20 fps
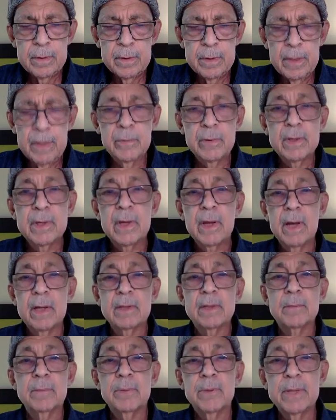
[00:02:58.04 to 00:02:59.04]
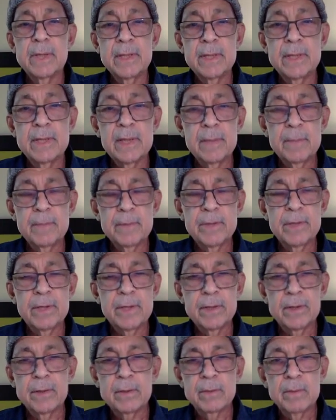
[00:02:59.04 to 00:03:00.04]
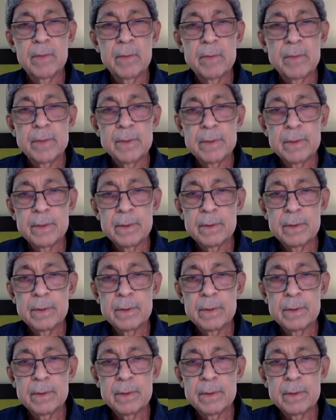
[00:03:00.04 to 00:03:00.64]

he would contemplate at that particular moment